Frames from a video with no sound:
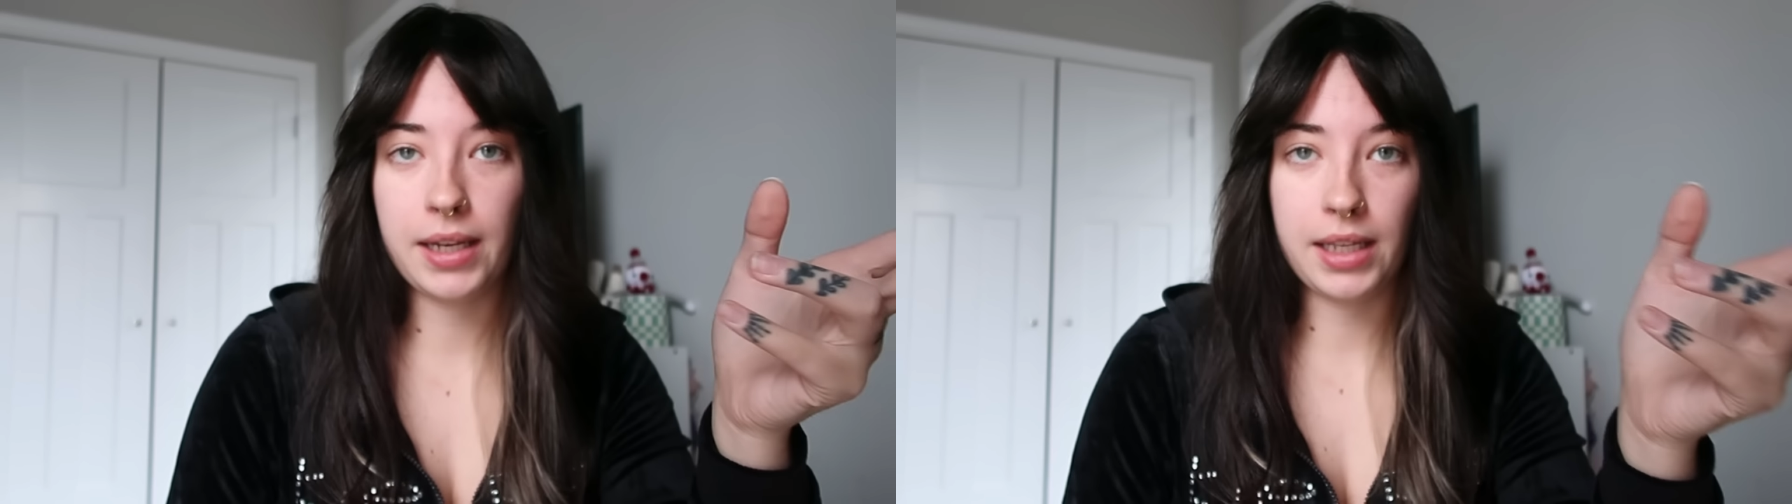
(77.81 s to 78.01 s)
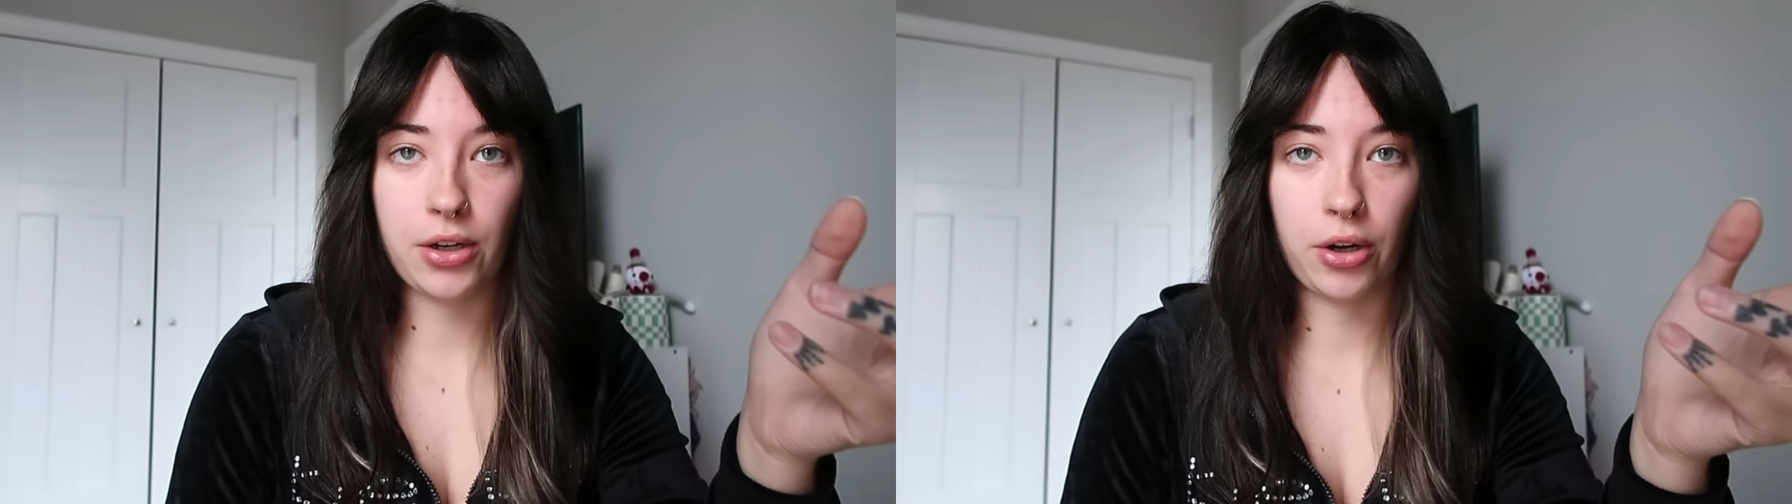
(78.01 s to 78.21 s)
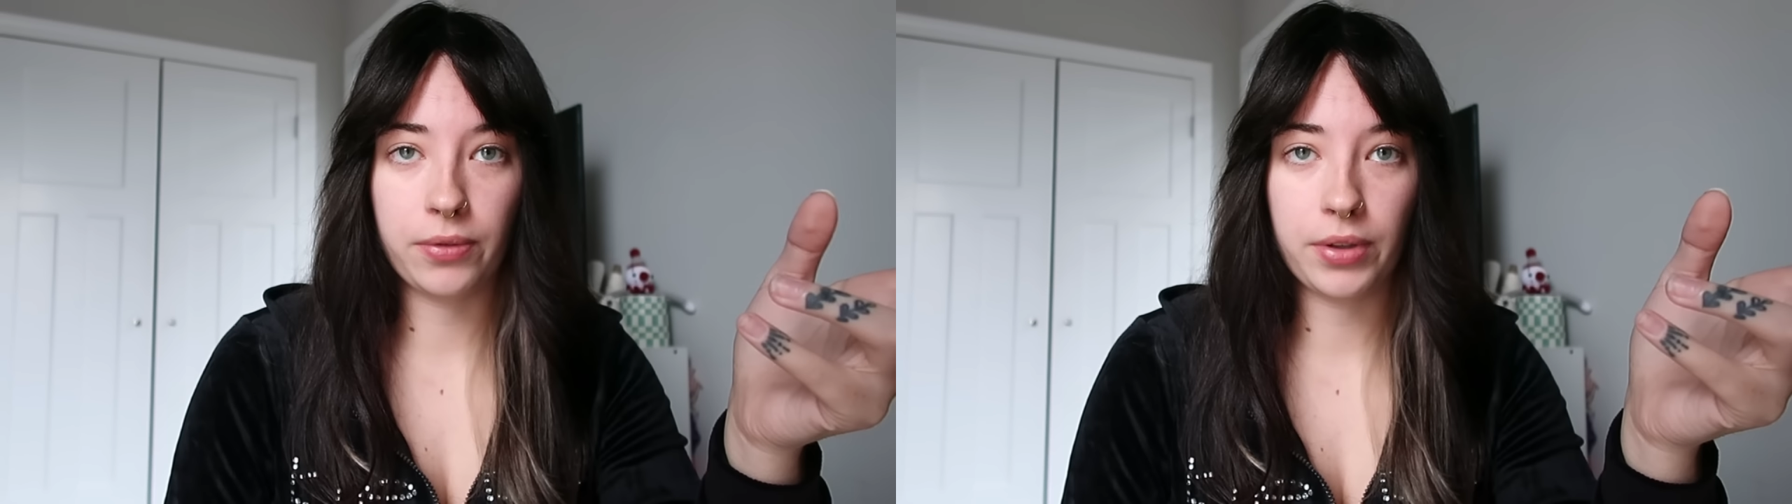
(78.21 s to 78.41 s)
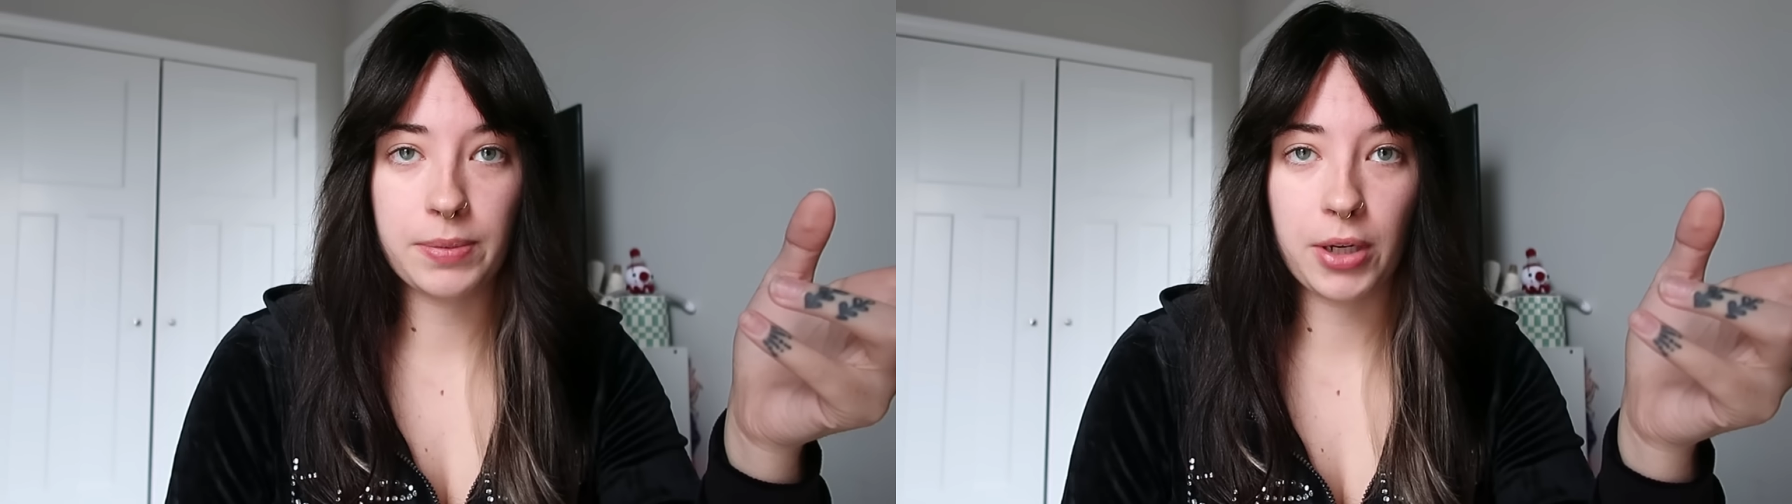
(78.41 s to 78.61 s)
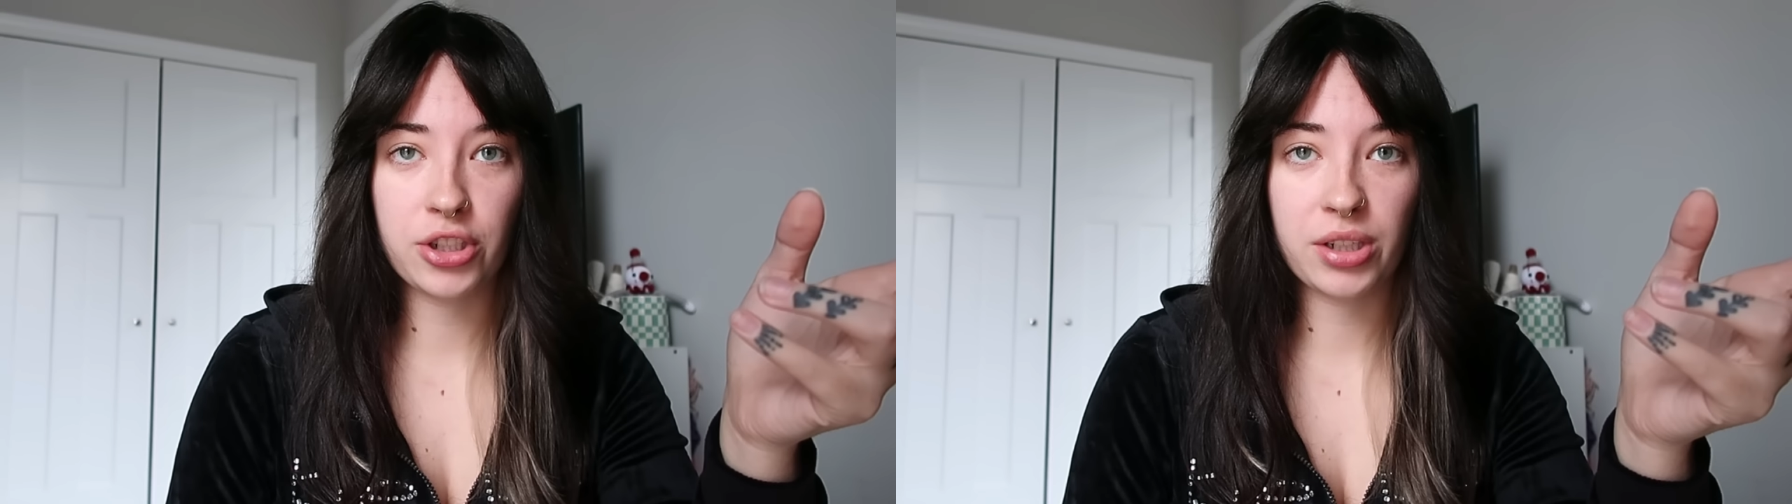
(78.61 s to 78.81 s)
any yarn for this
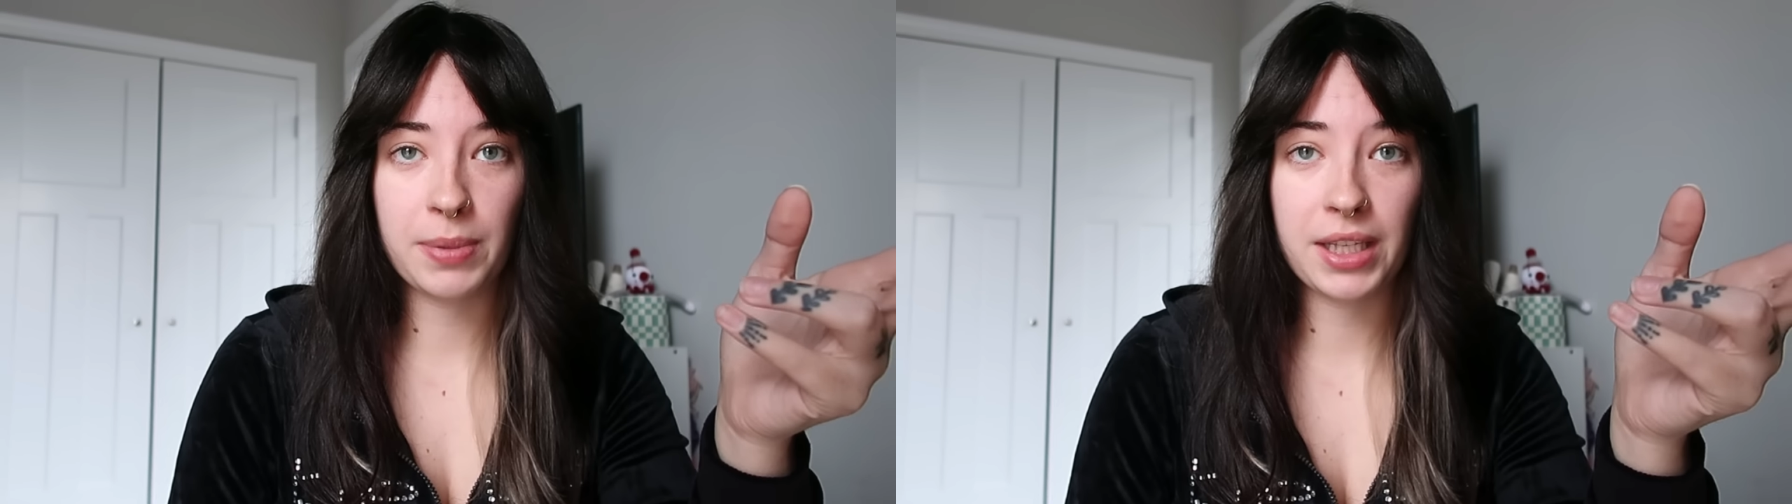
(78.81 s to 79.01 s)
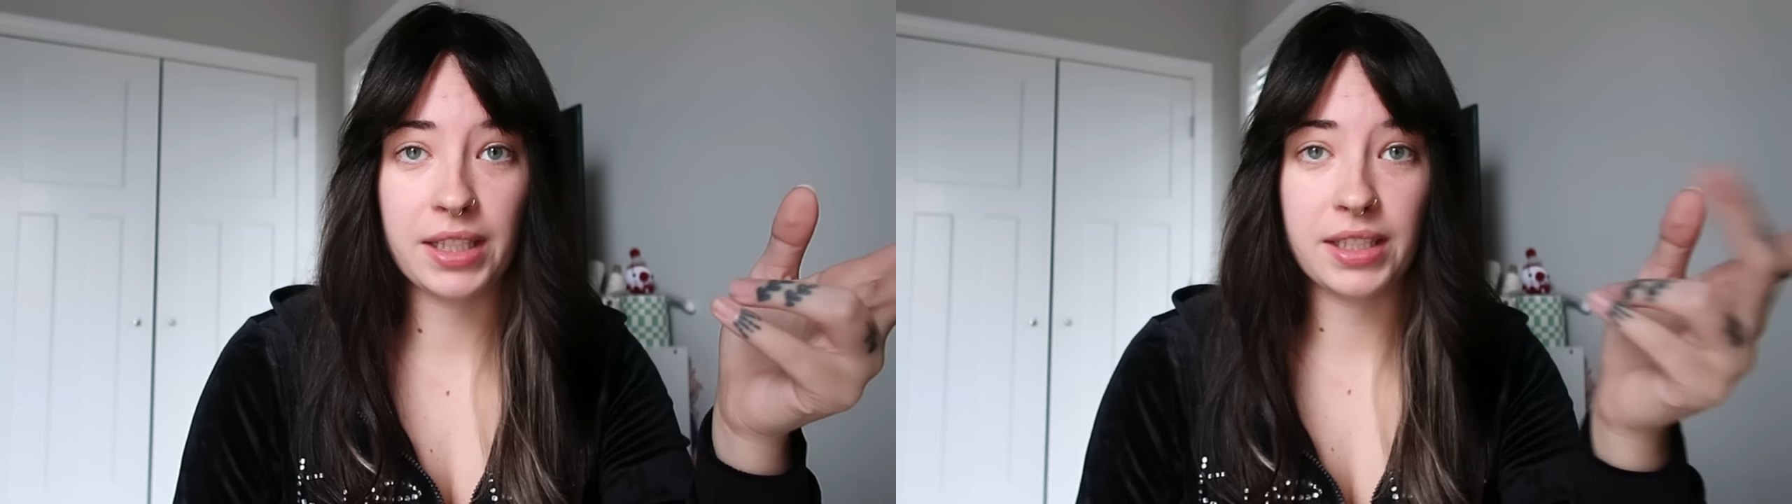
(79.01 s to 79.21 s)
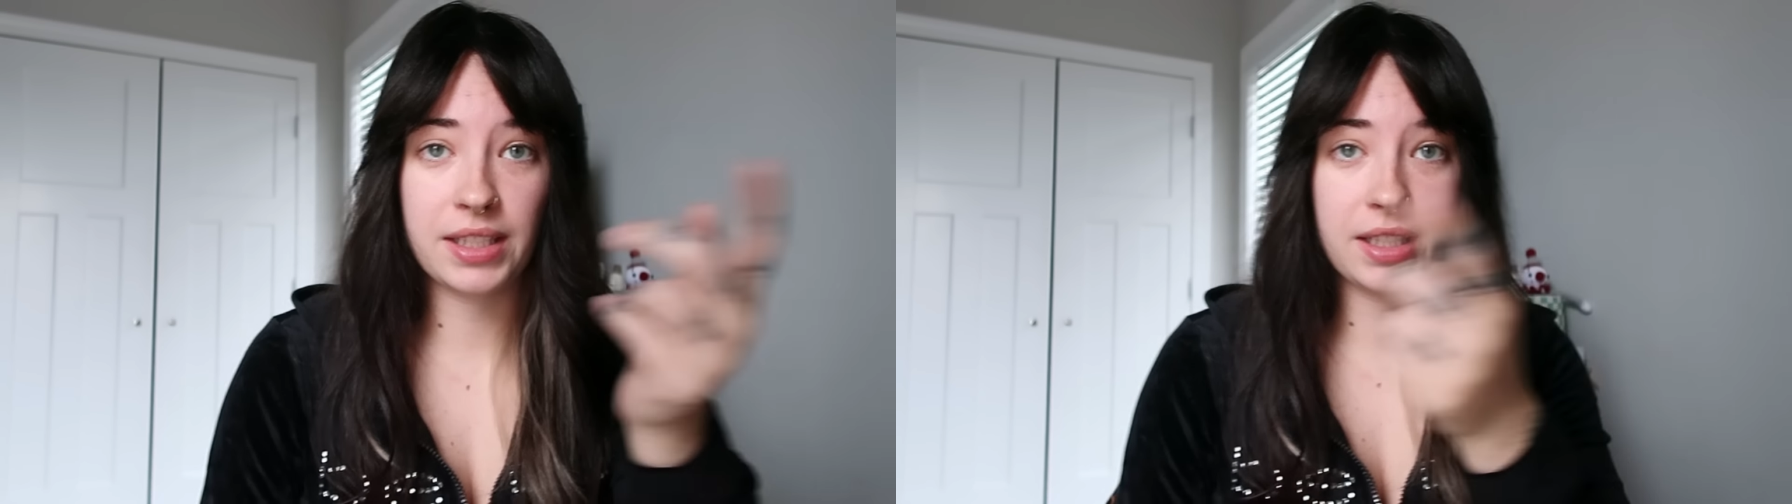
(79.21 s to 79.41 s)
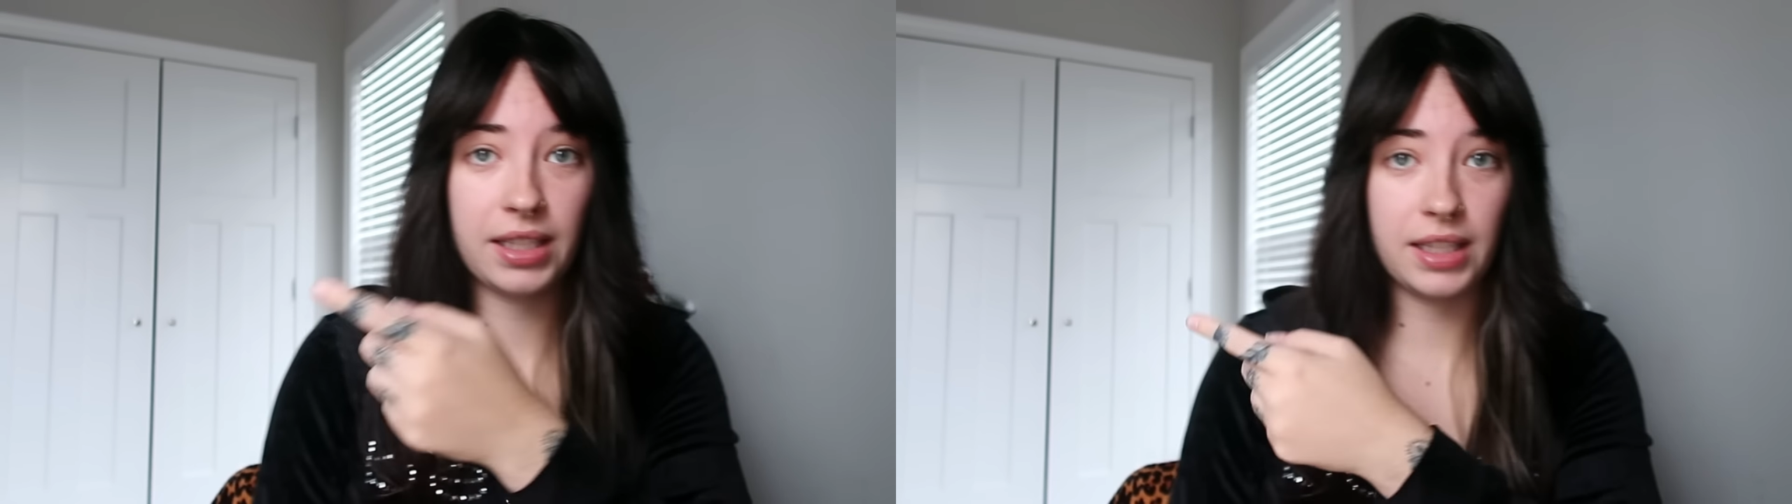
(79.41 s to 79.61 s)
project because